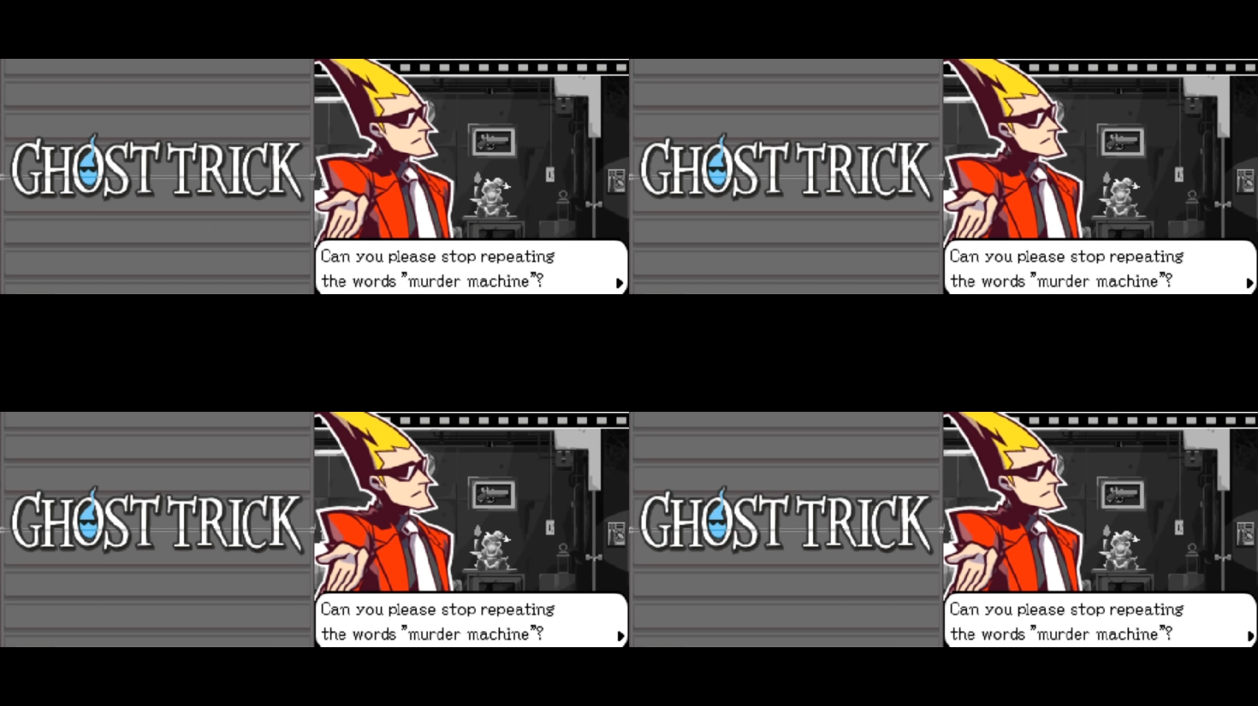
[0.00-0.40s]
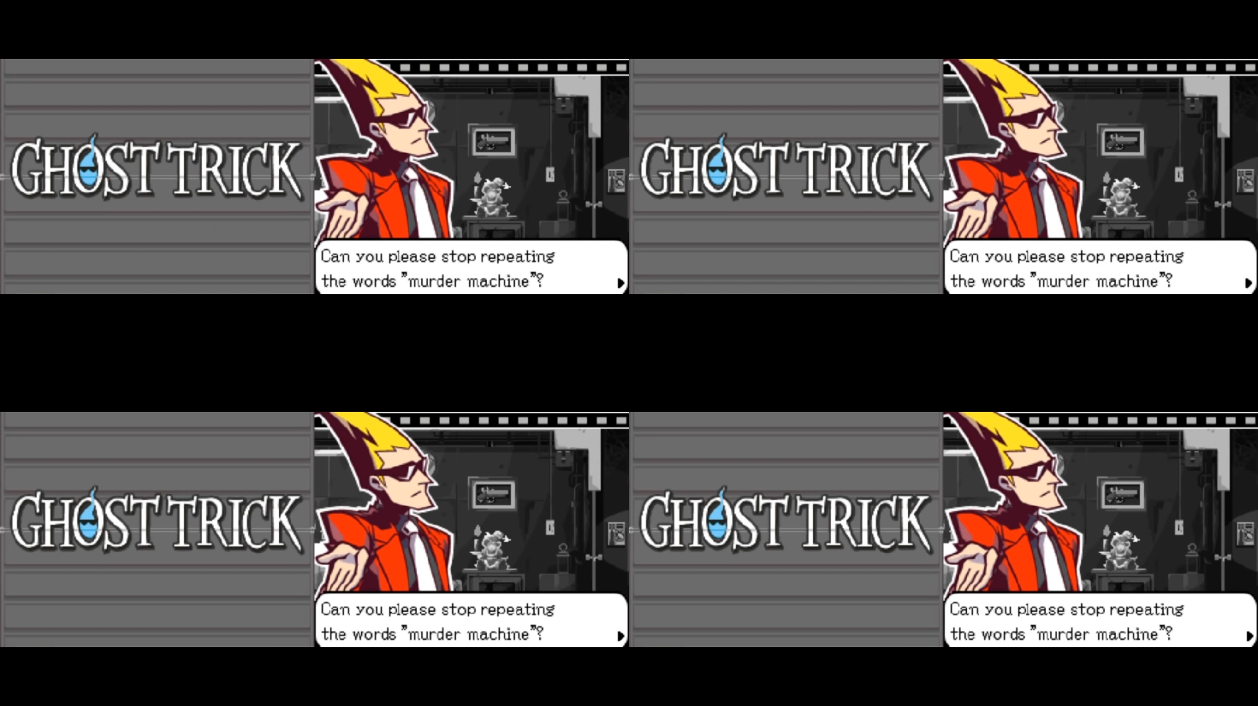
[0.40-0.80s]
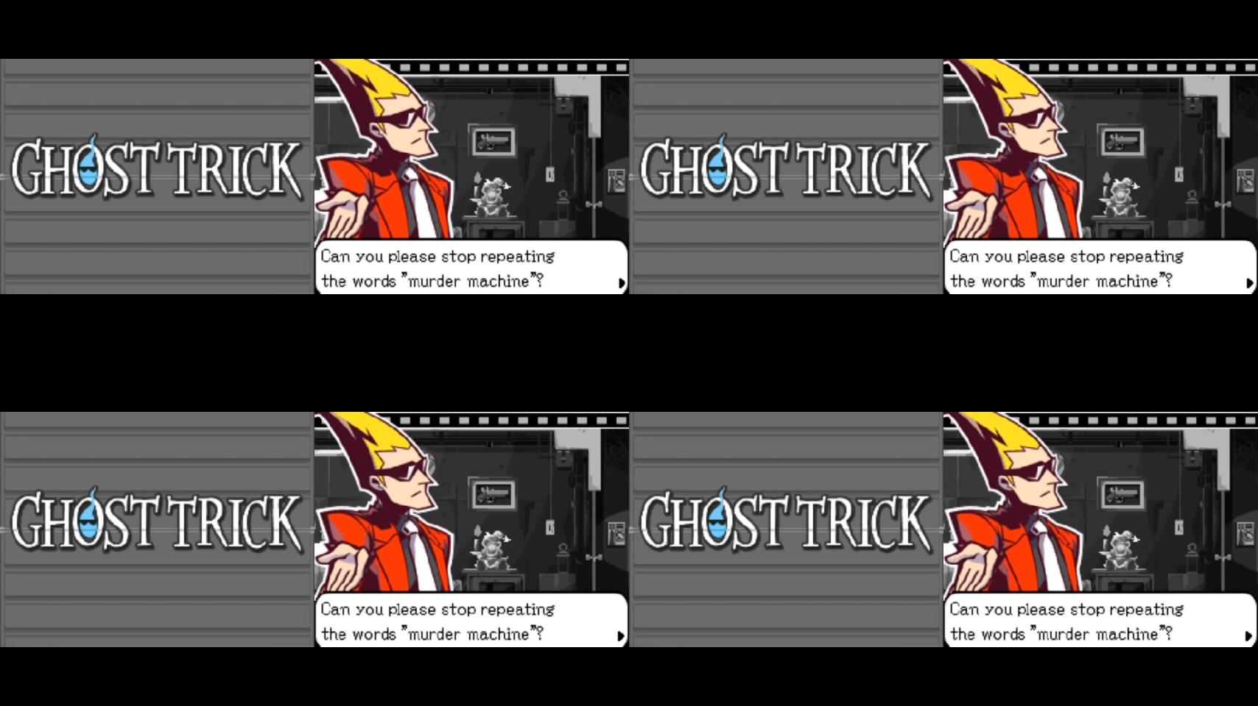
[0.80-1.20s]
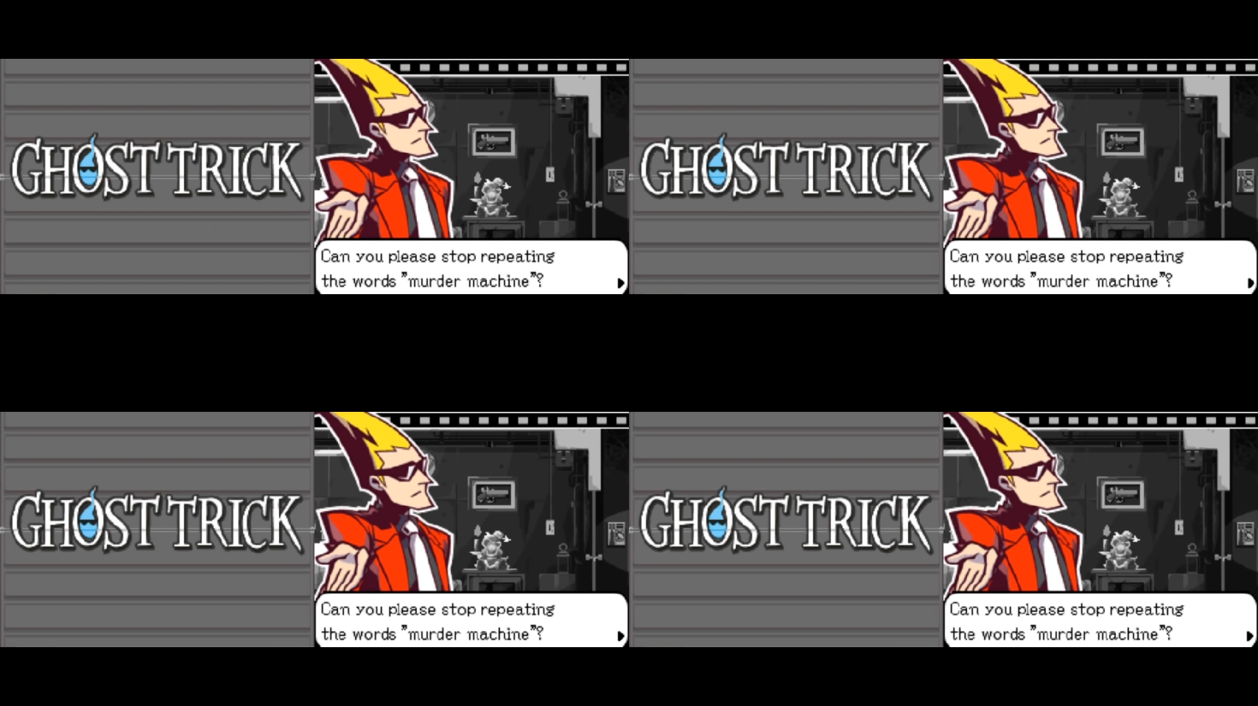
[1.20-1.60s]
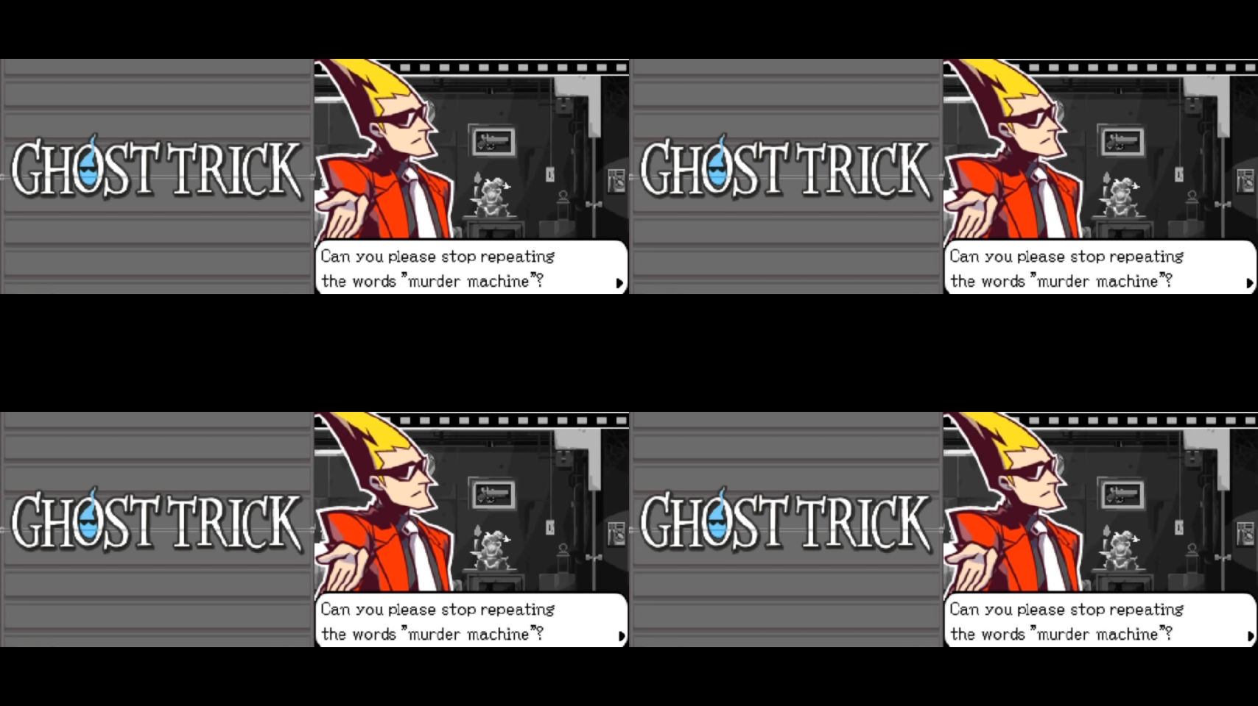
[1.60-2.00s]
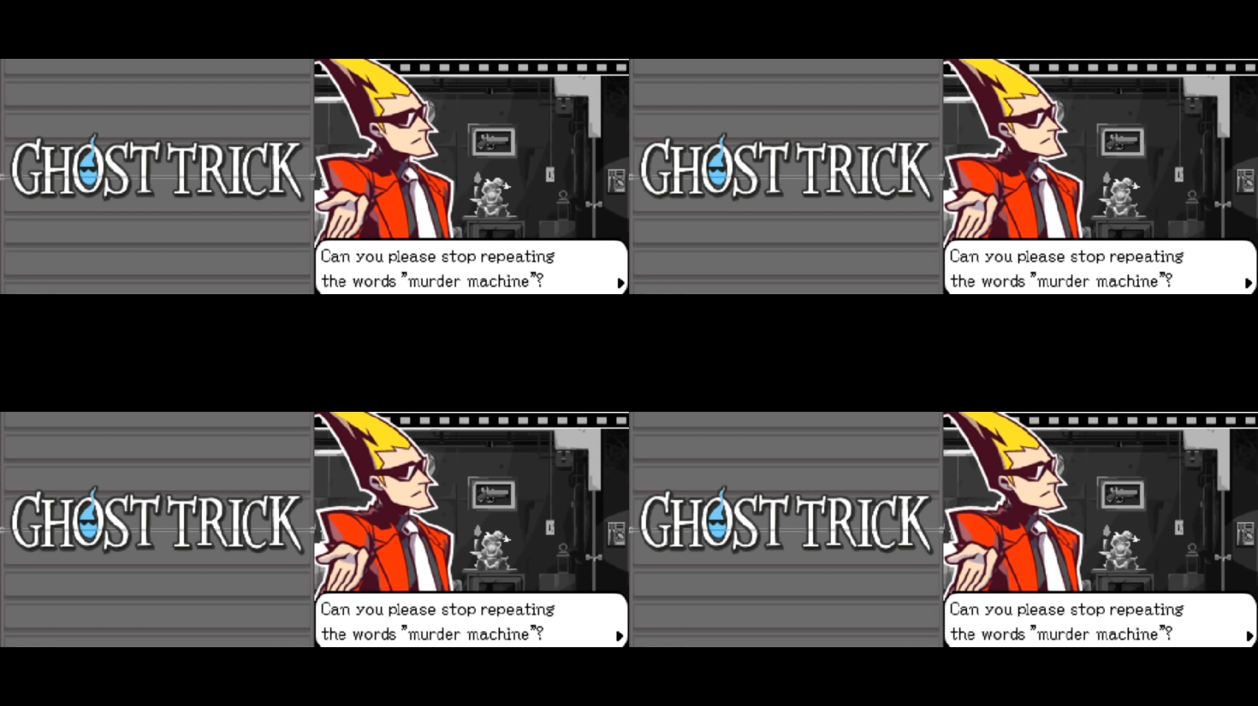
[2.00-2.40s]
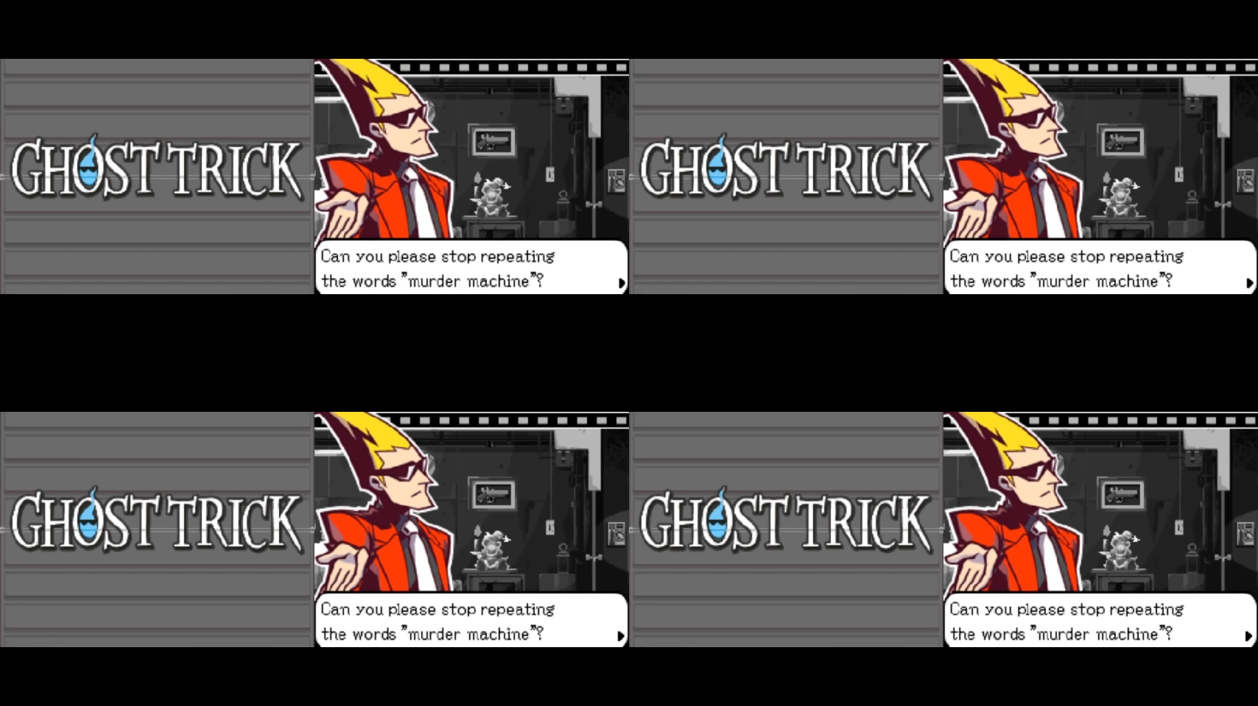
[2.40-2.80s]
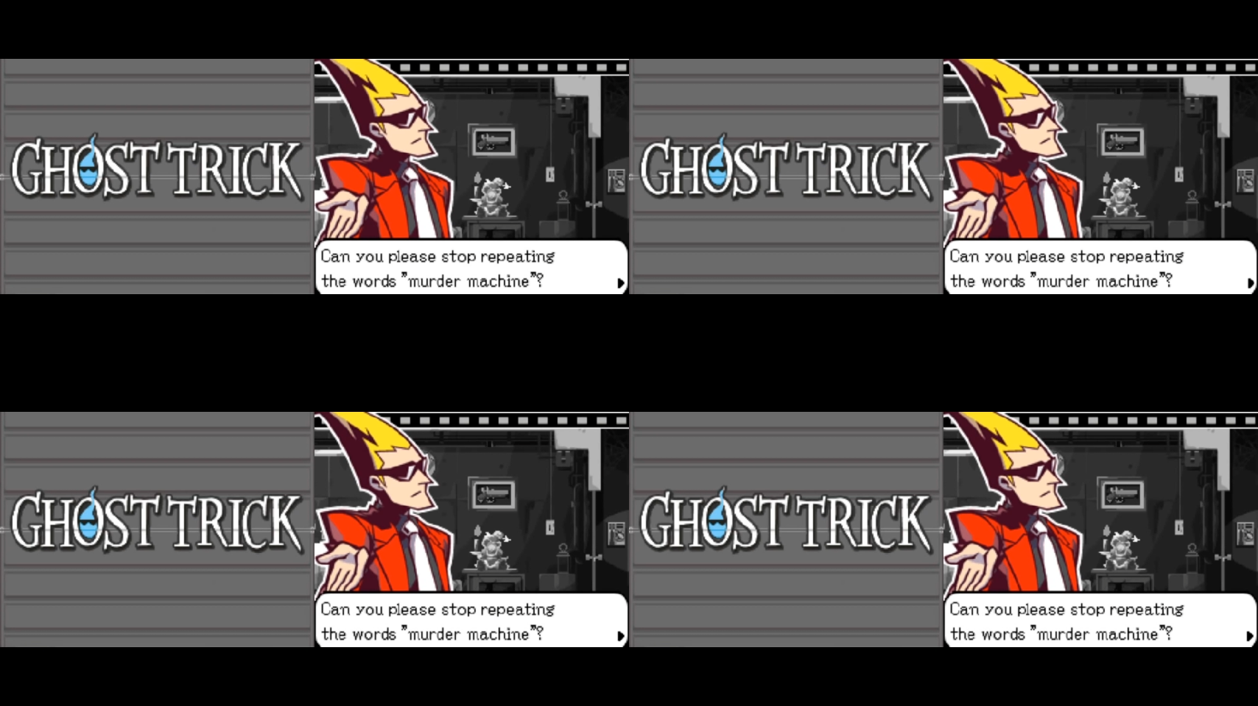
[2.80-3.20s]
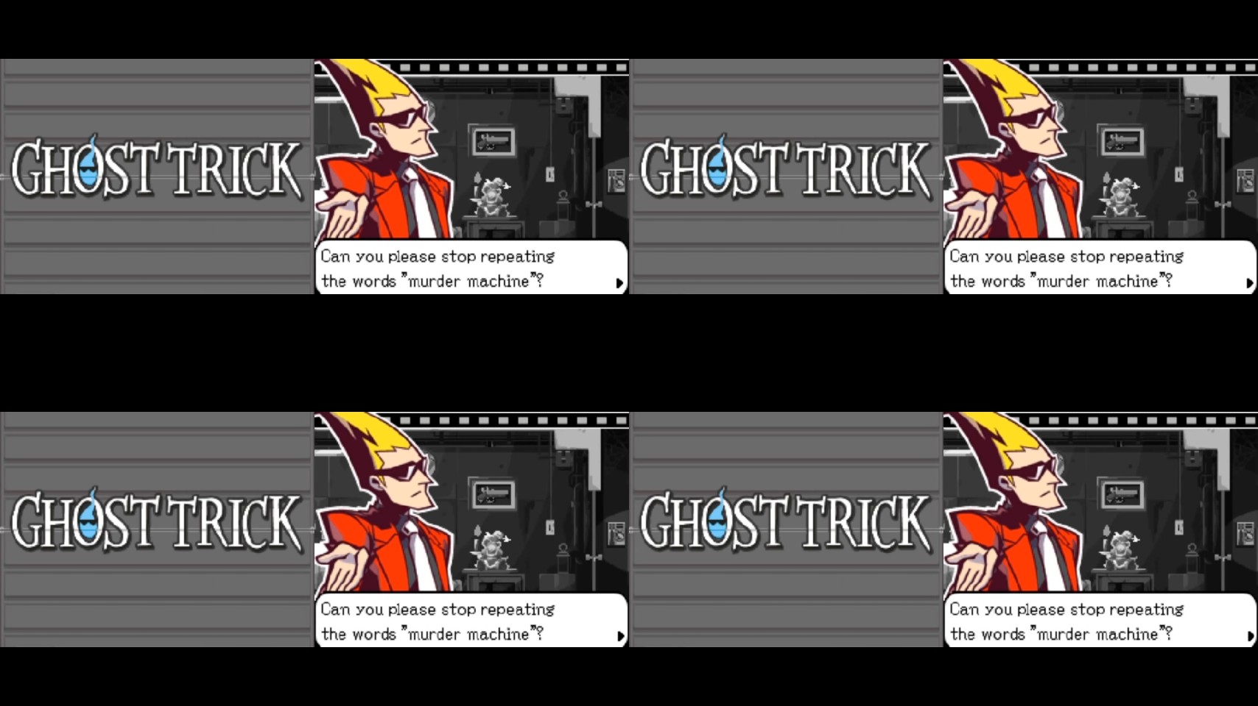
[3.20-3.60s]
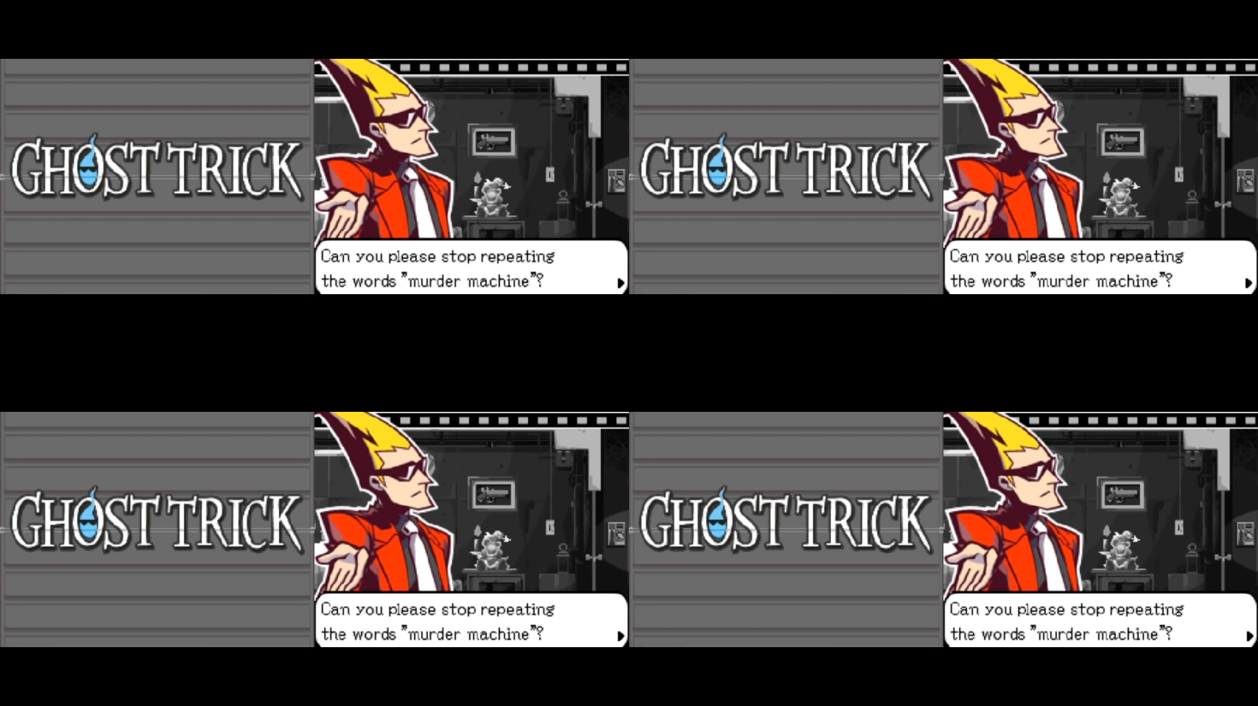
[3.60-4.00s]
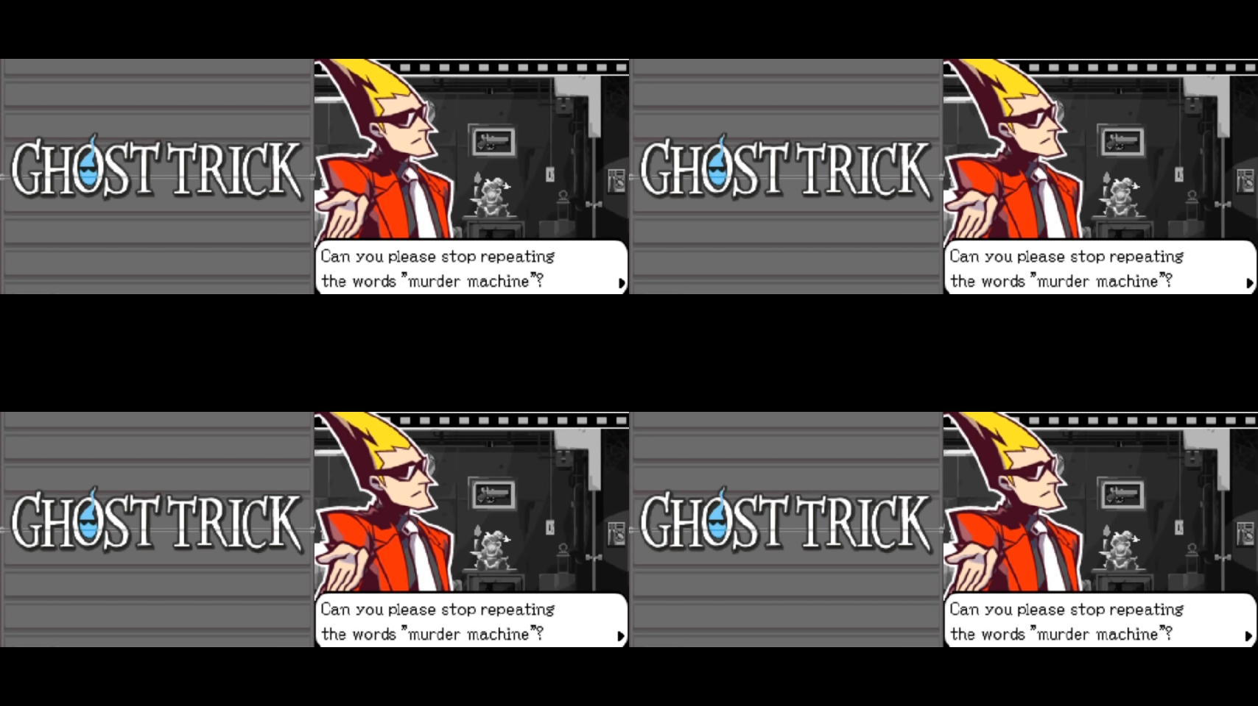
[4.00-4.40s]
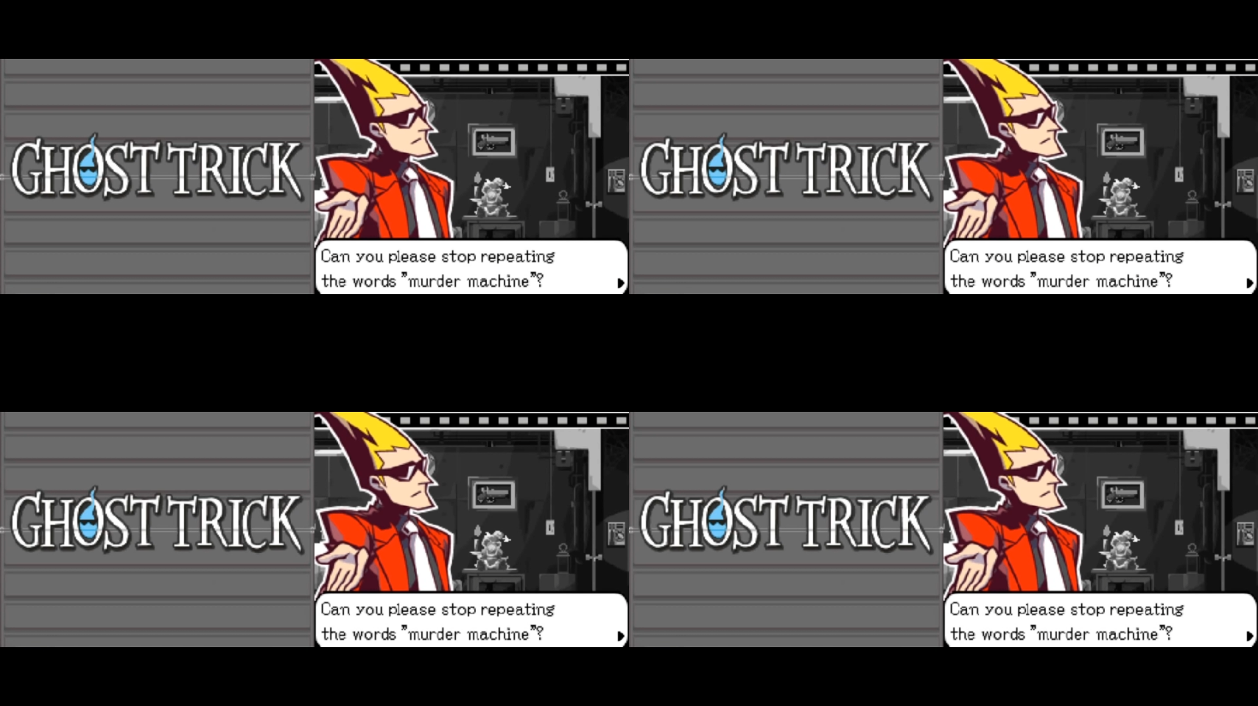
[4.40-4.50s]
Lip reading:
No face is visible, so there are no lips to read.